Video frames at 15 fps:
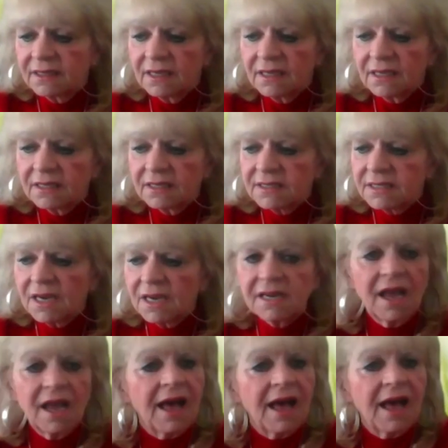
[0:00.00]
uh
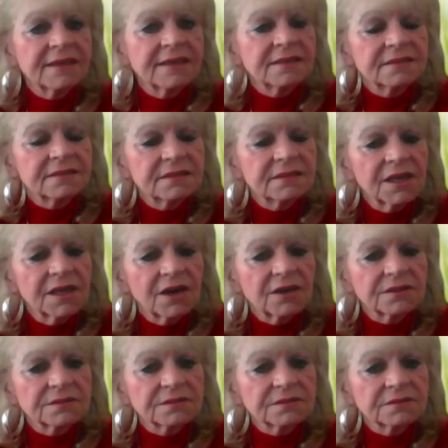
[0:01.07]
study on
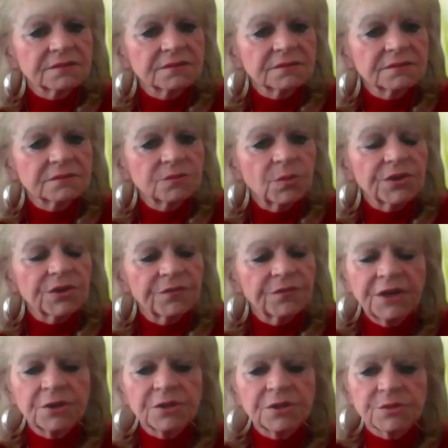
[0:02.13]
their where their
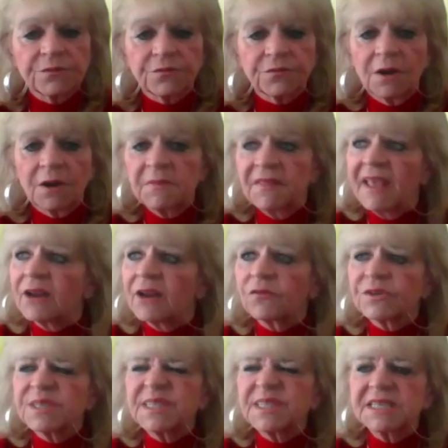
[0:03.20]
vendors were from, and they had
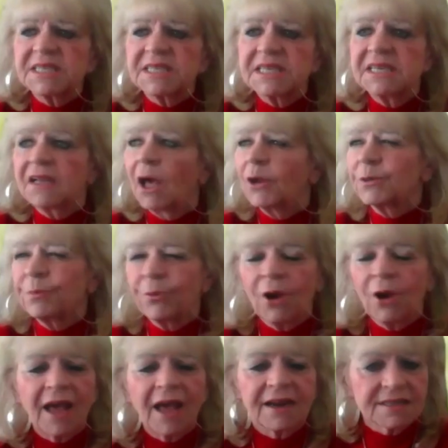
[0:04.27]
over 1,600
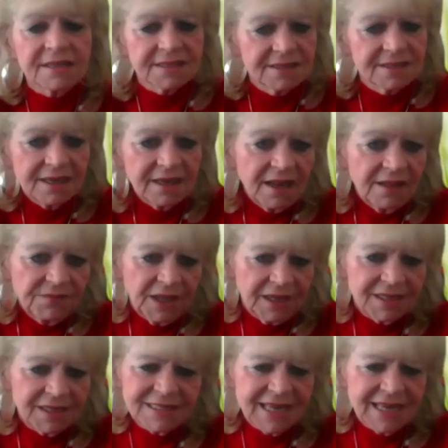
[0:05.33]
products that
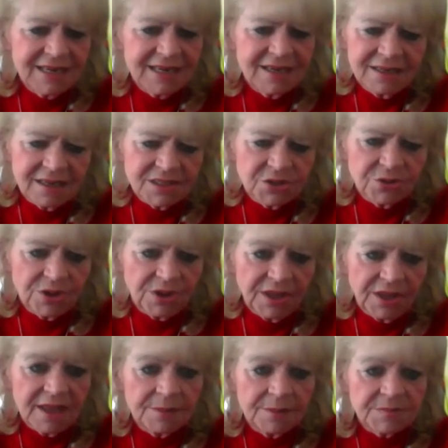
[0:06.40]
contained industrial
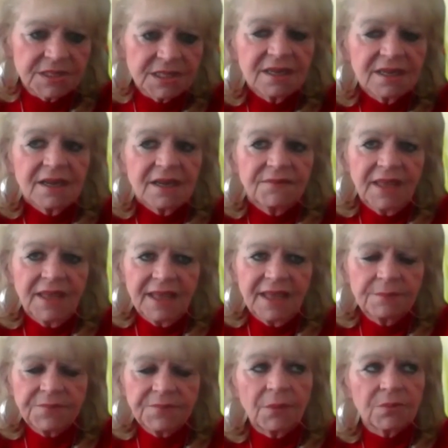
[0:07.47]
hemp, the
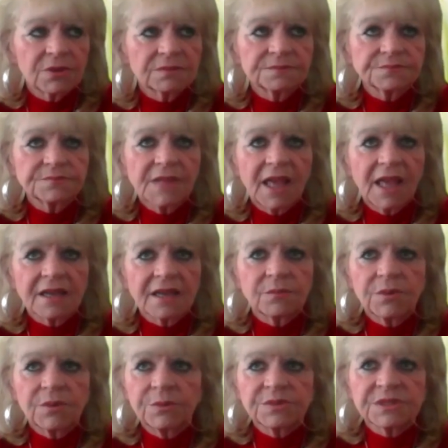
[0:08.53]
hemp that were uh,
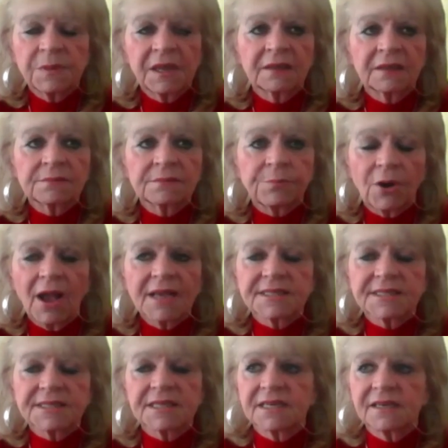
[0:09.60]
it was being
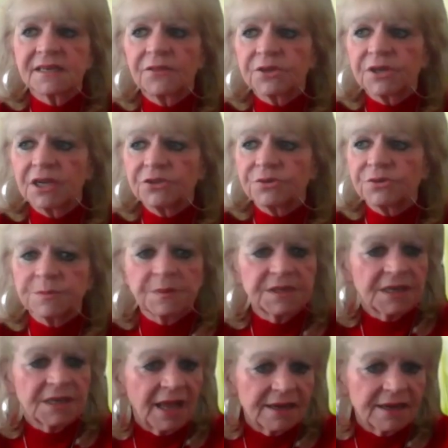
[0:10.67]
processed in other countries,
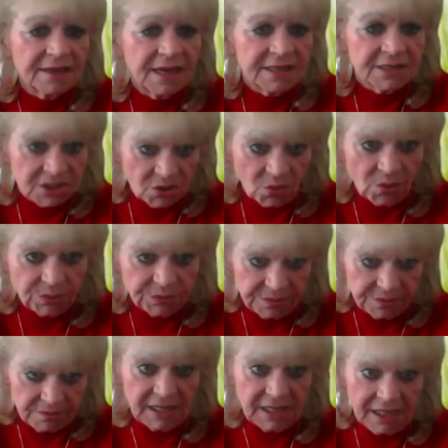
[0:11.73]
but not and sold
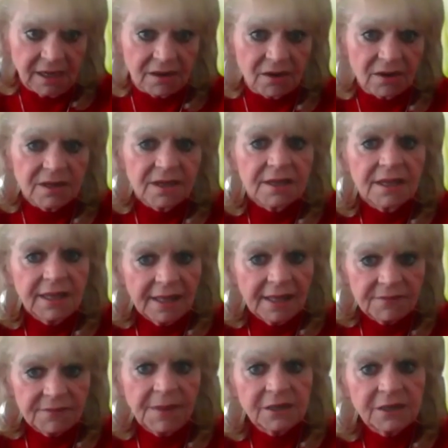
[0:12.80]
here
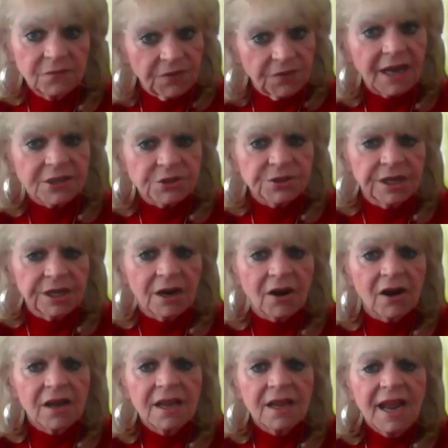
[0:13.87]
and the manufactured
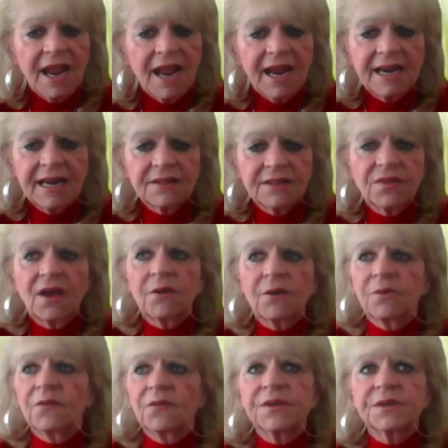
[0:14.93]
here. And I thought,
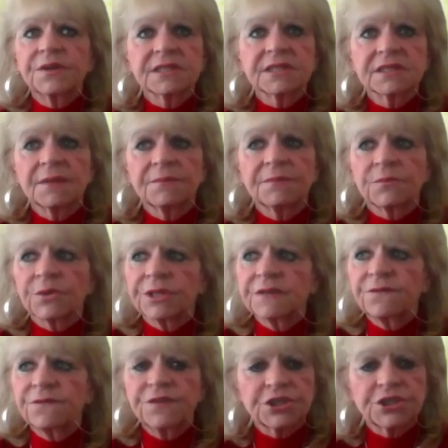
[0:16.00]
well, there's something really
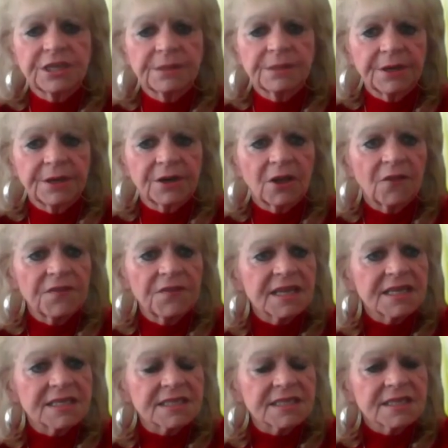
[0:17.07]
fishy about all
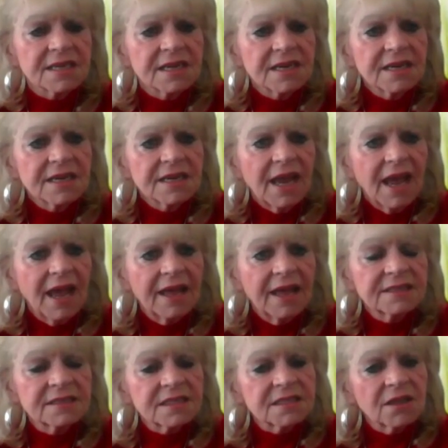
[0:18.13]
this.
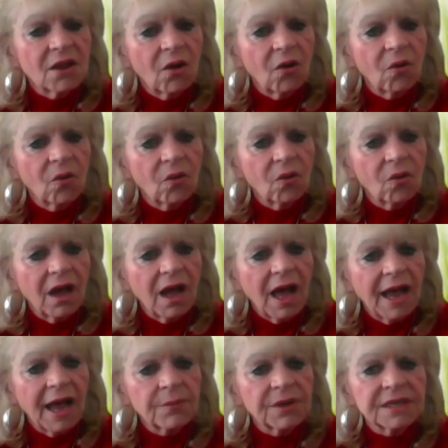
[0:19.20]
And so
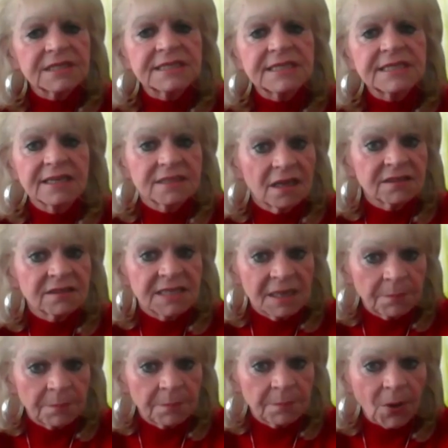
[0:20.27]
I went, I dug
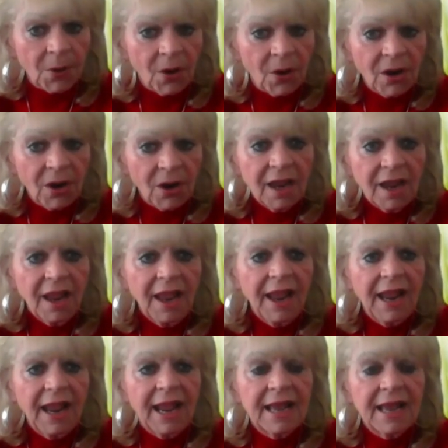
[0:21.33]
deeper.
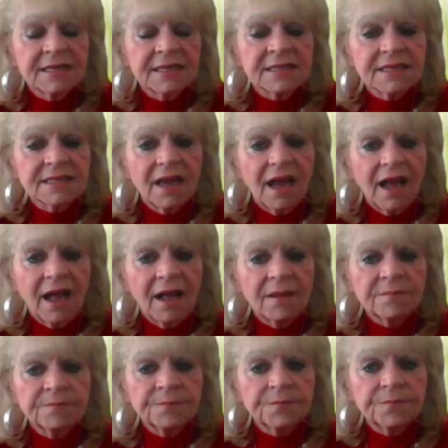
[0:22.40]
And
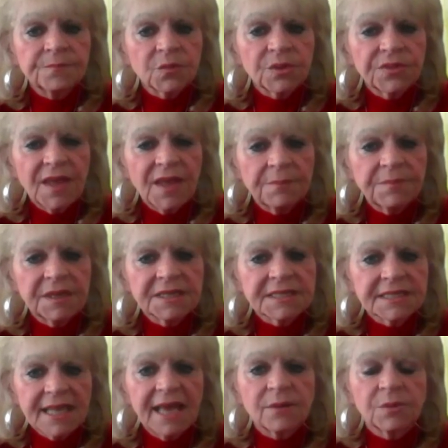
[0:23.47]
um, with that being
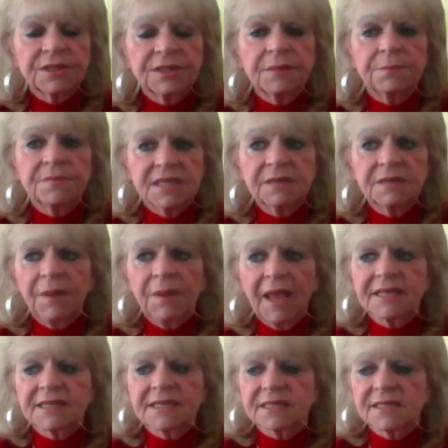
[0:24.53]
said, when they did
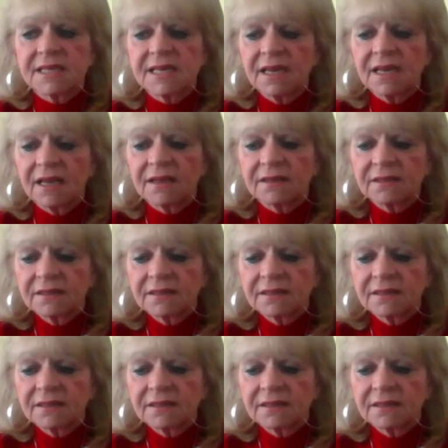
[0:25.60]
pass the uh,